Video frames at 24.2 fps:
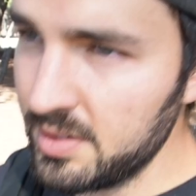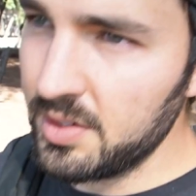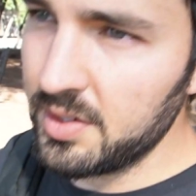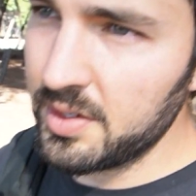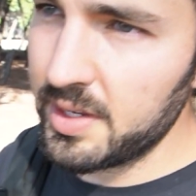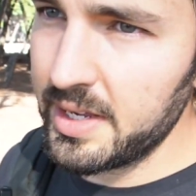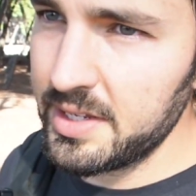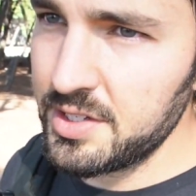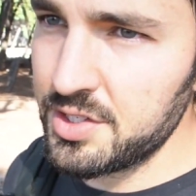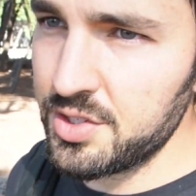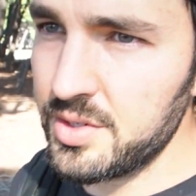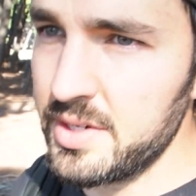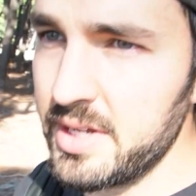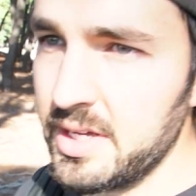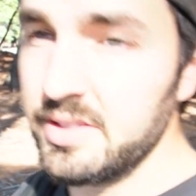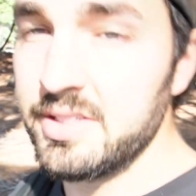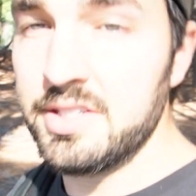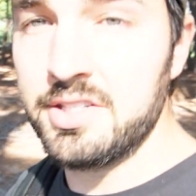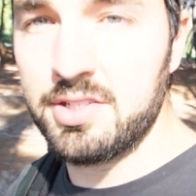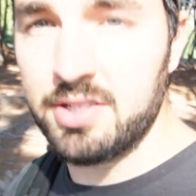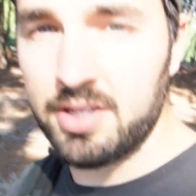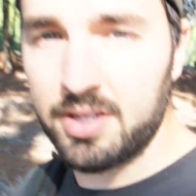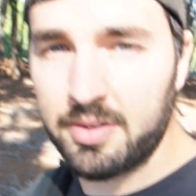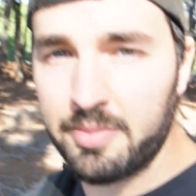Okay, so now
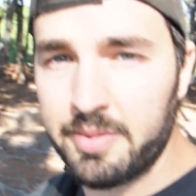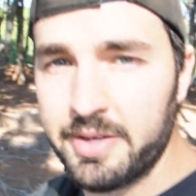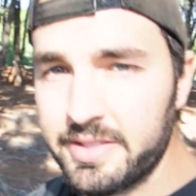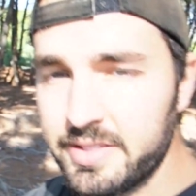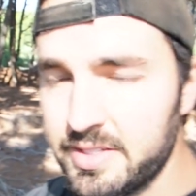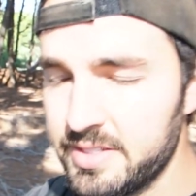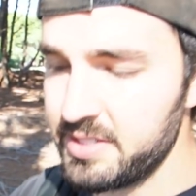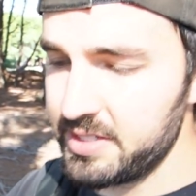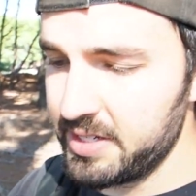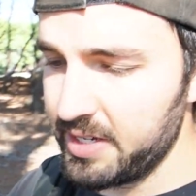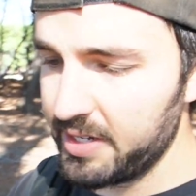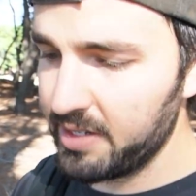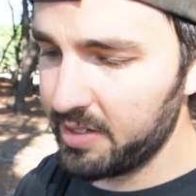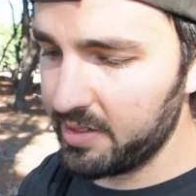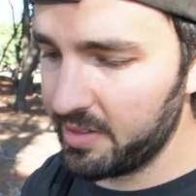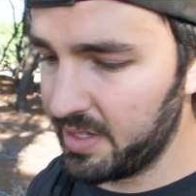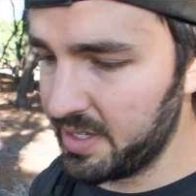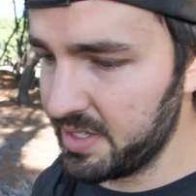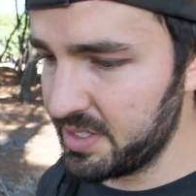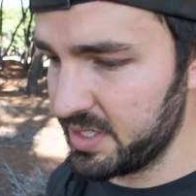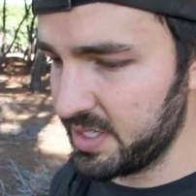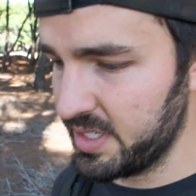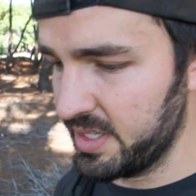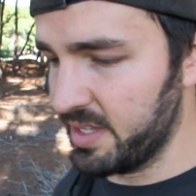let's talk about the second
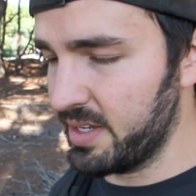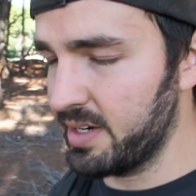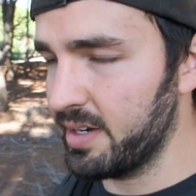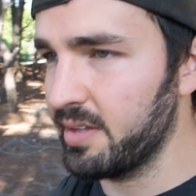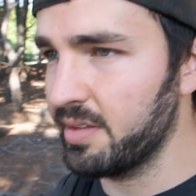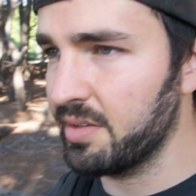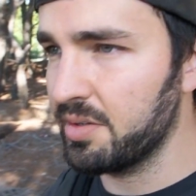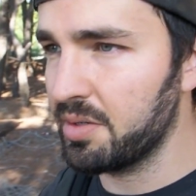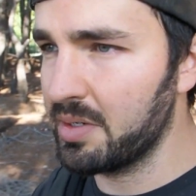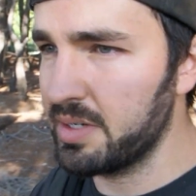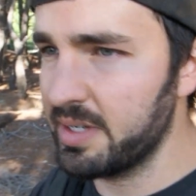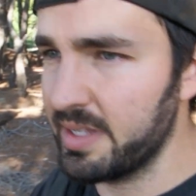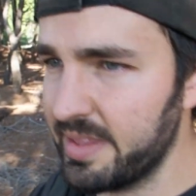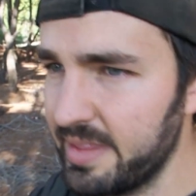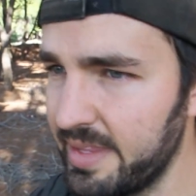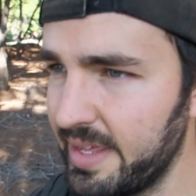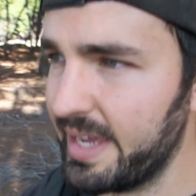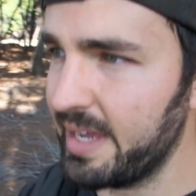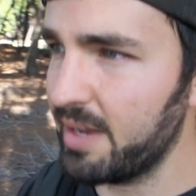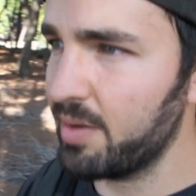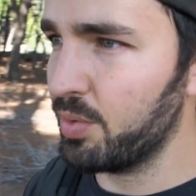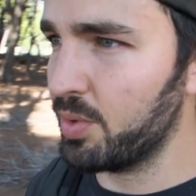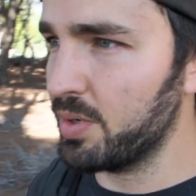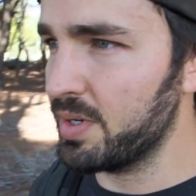lesson that I learned, and
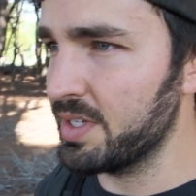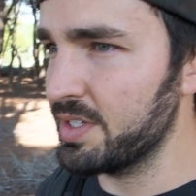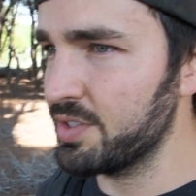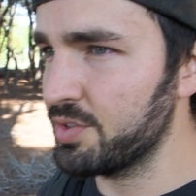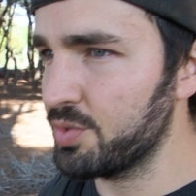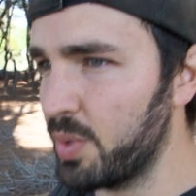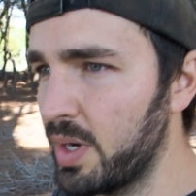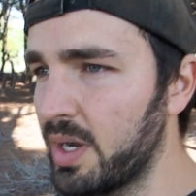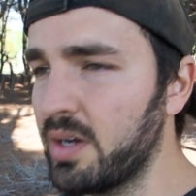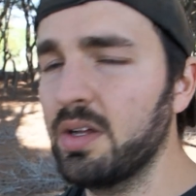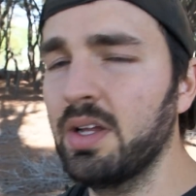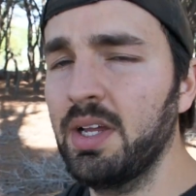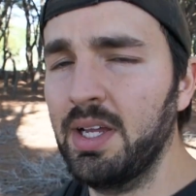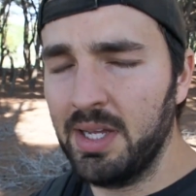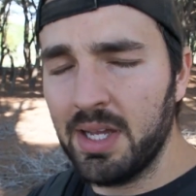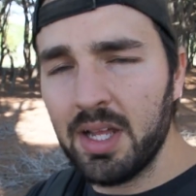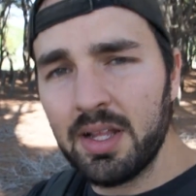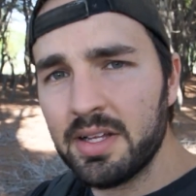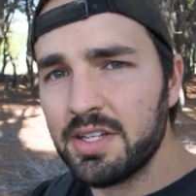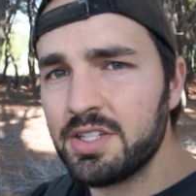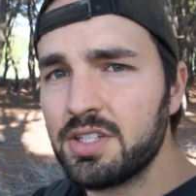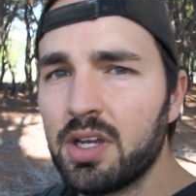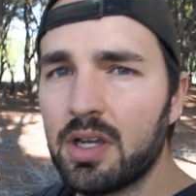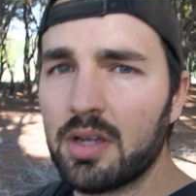that was, well,
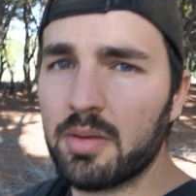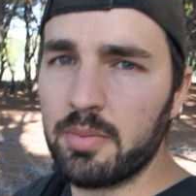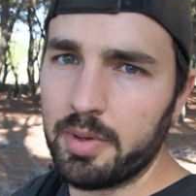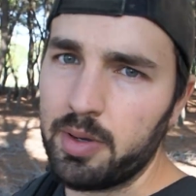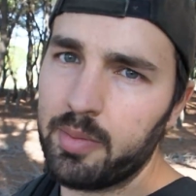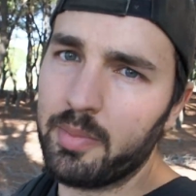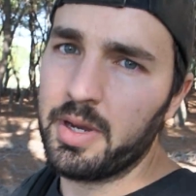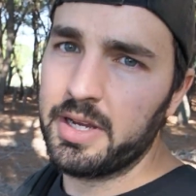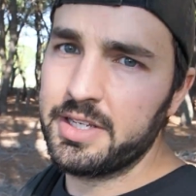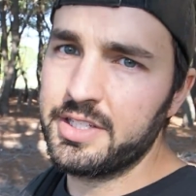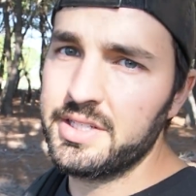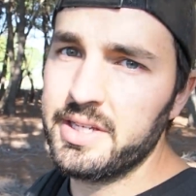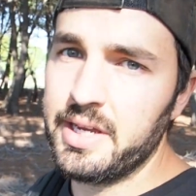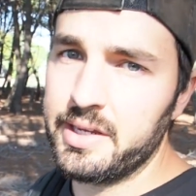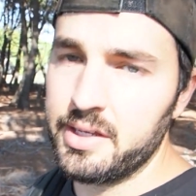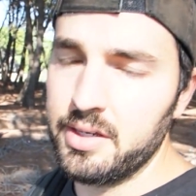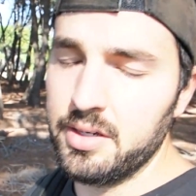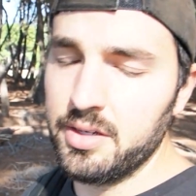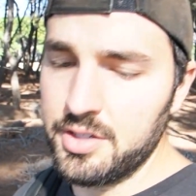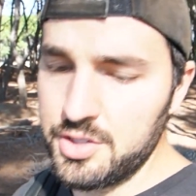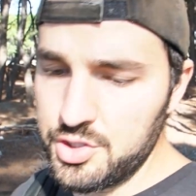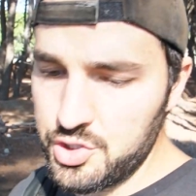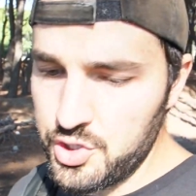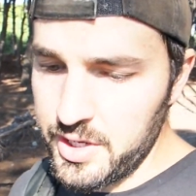let's talk about my
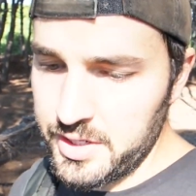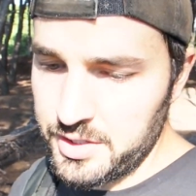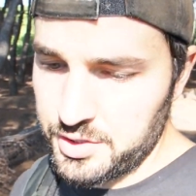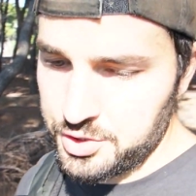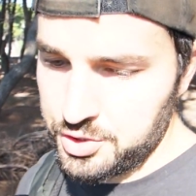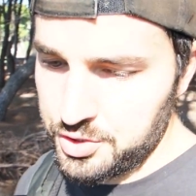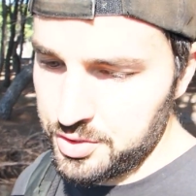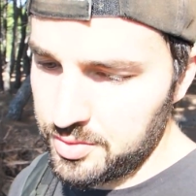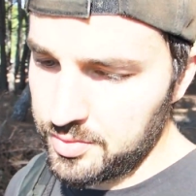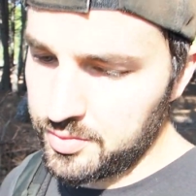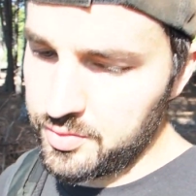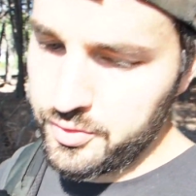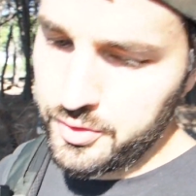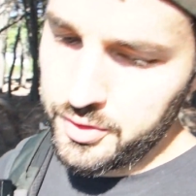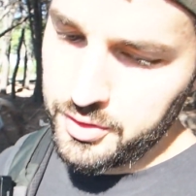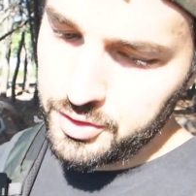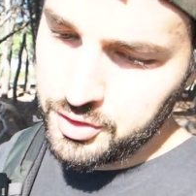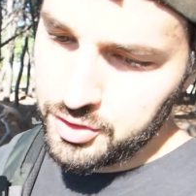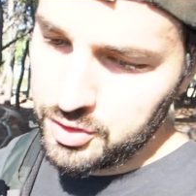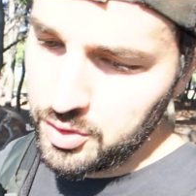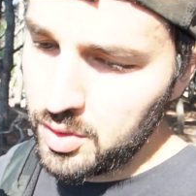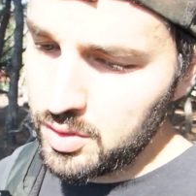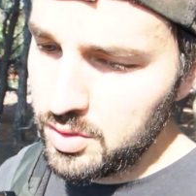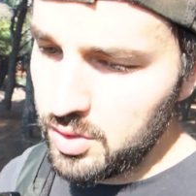second addiction
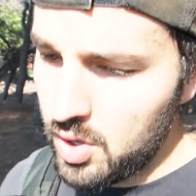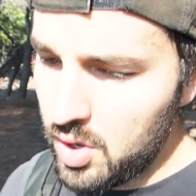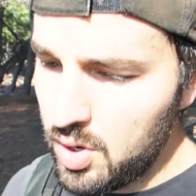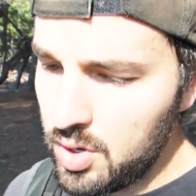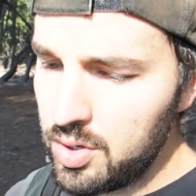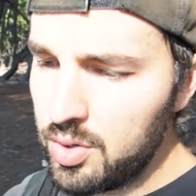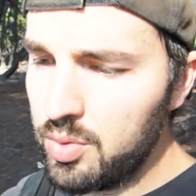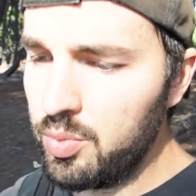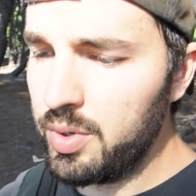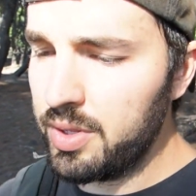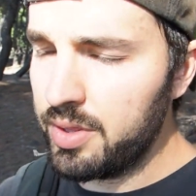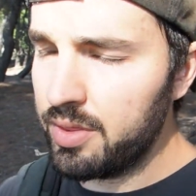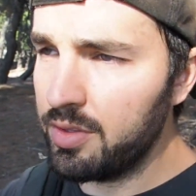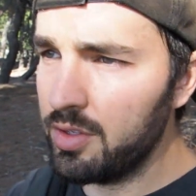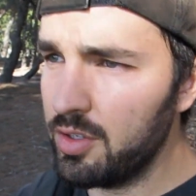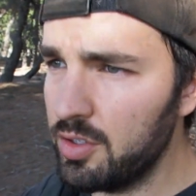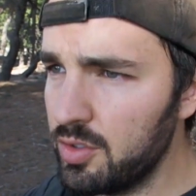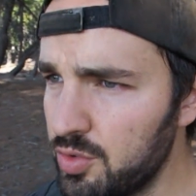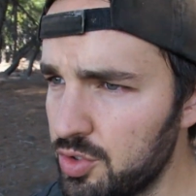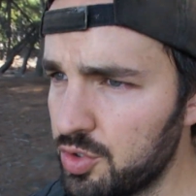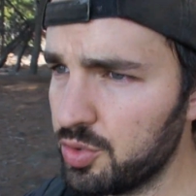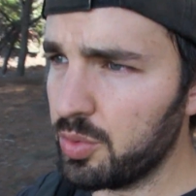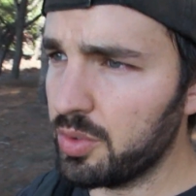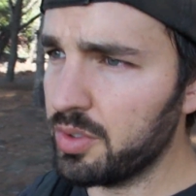first. So along with the
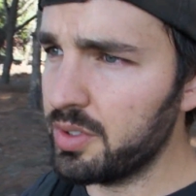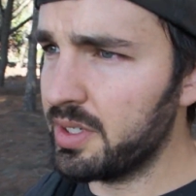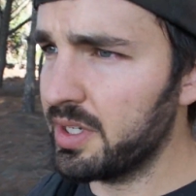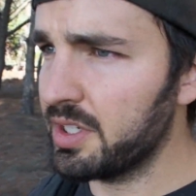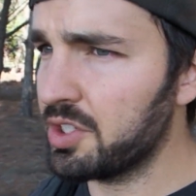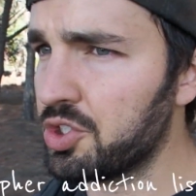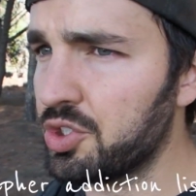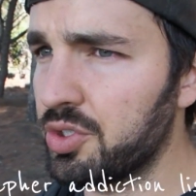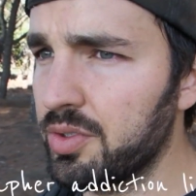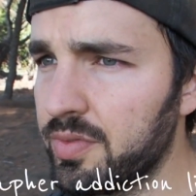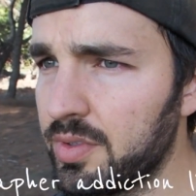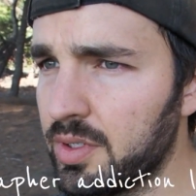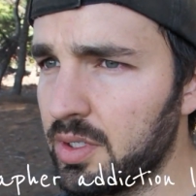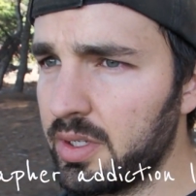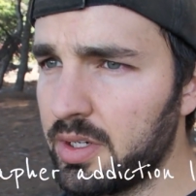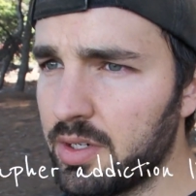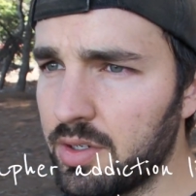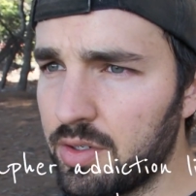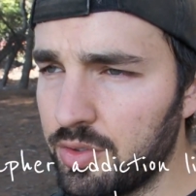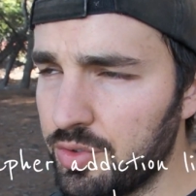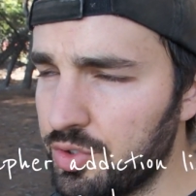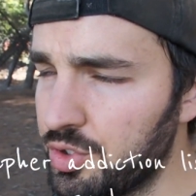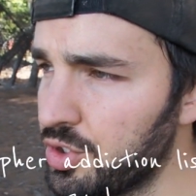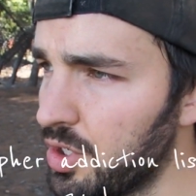usual addiction of
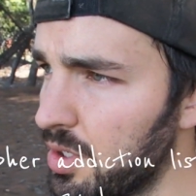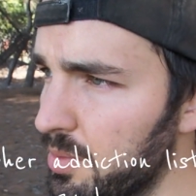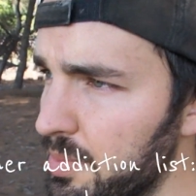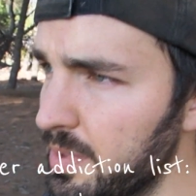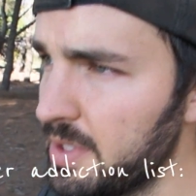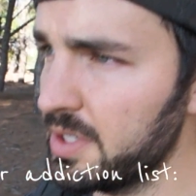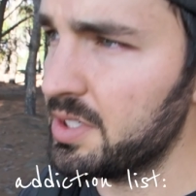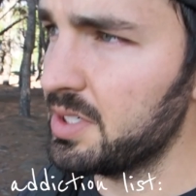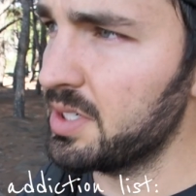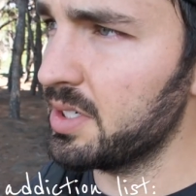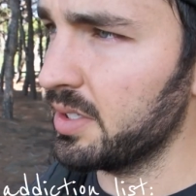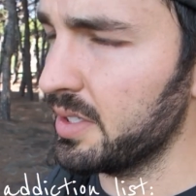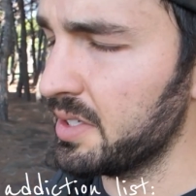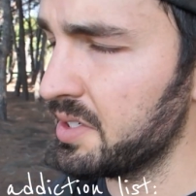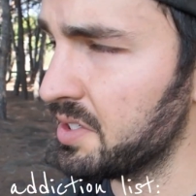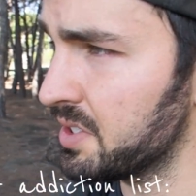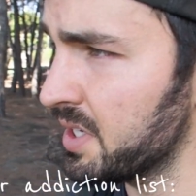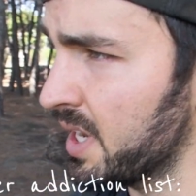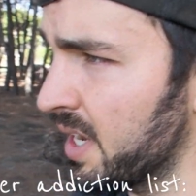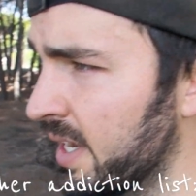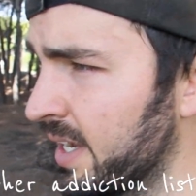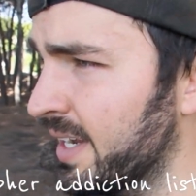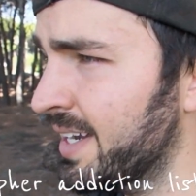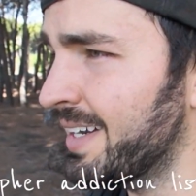clinical sharpness in a
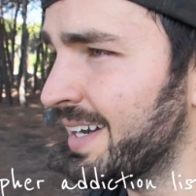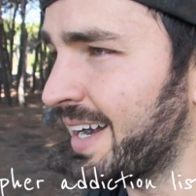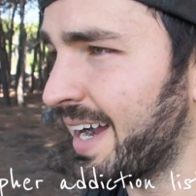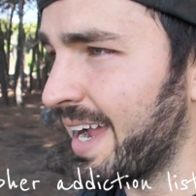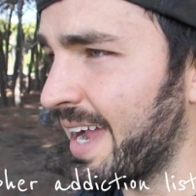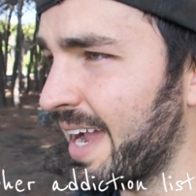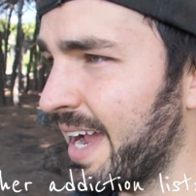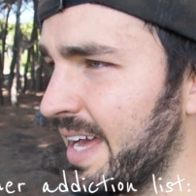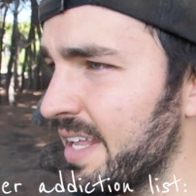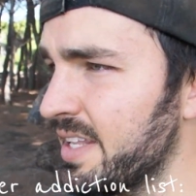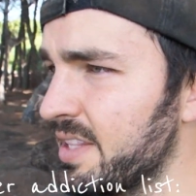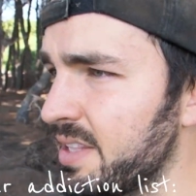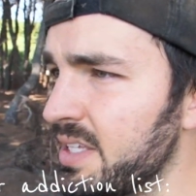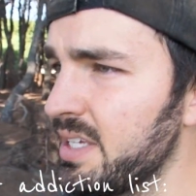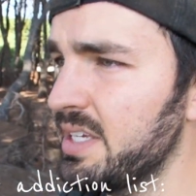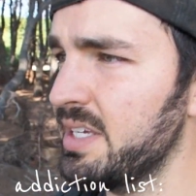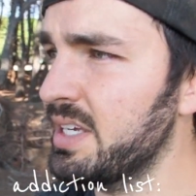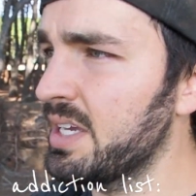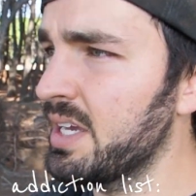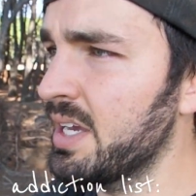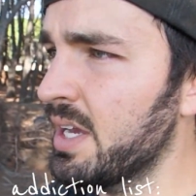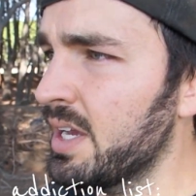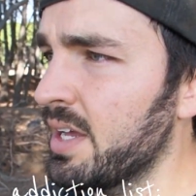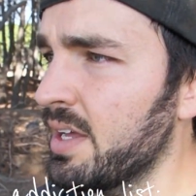lens, I had the